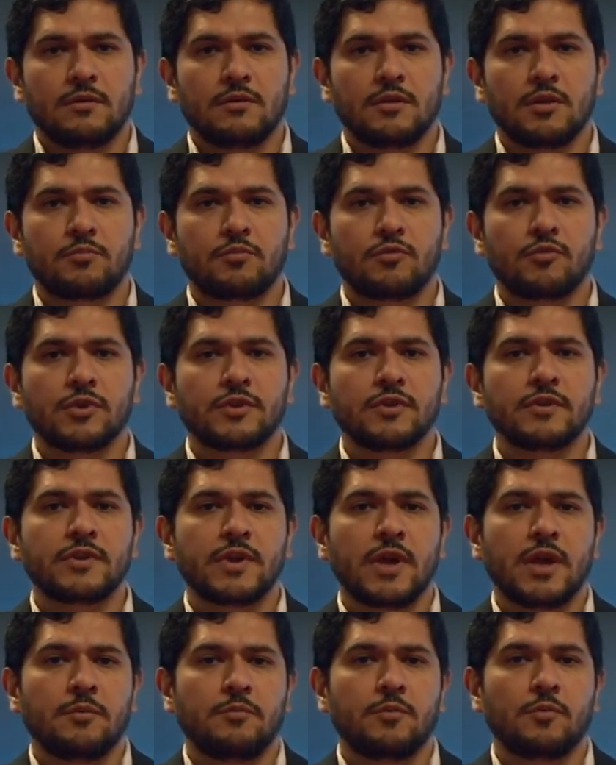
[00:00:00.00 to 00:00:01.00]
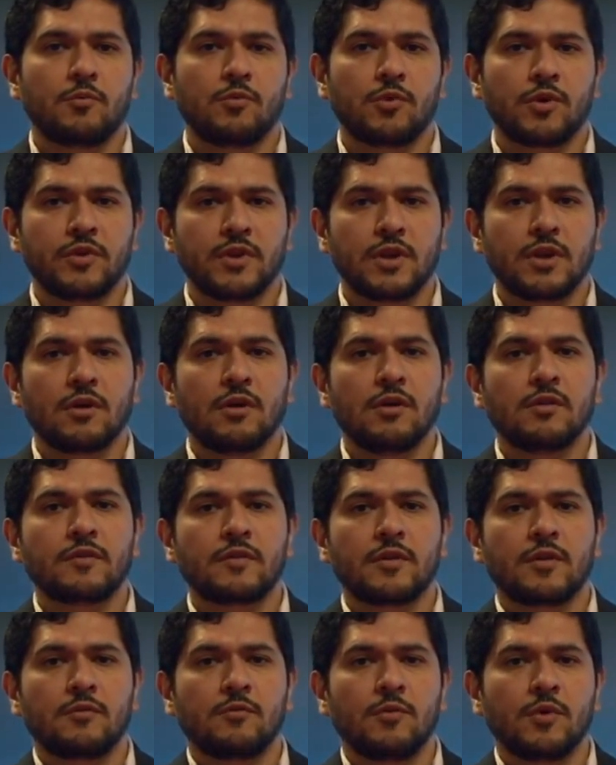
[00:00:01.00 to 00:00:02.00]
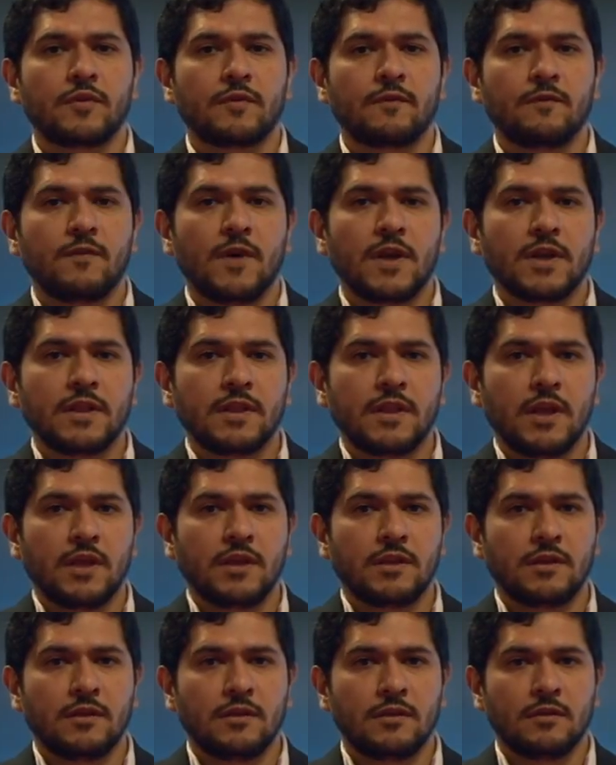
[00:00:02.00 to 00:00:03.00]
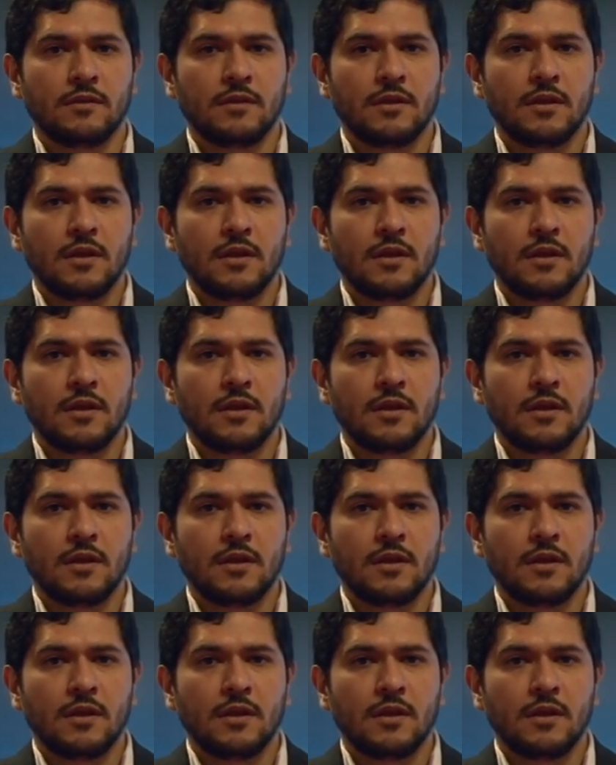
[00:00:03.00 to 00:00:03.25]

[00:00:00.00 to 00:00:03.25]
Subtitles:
the prototype where the concept was validated.